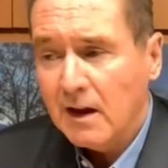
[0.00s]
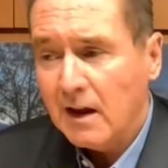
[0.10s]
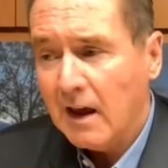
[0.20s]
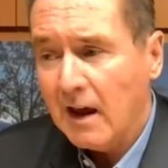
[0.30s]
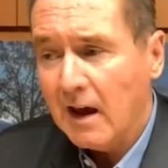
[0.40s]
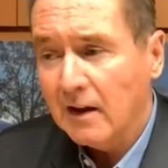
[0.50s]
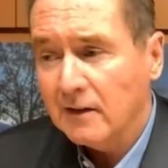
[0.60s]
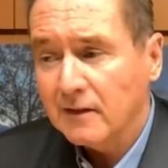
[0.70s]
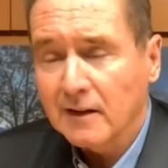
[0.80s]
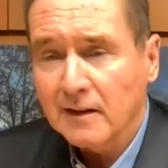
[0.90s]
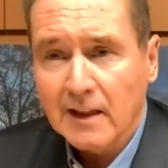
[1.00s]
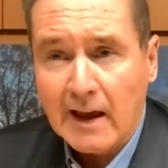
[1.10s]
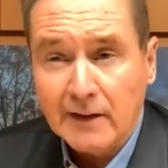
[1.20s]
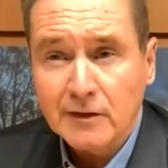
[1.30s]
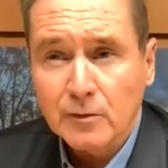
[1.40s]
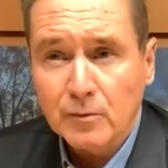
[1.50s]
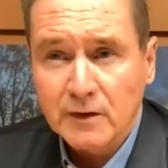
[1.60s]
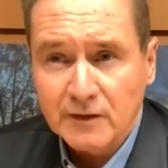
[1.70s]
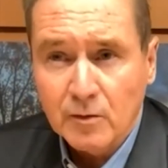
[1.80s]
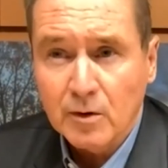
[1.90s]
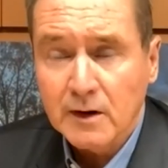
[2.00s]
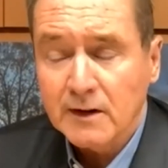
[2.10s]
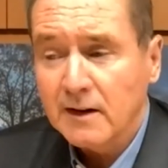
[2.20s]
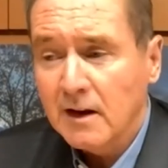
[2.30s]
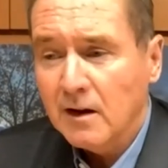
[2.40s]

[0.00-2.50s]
as the last resort,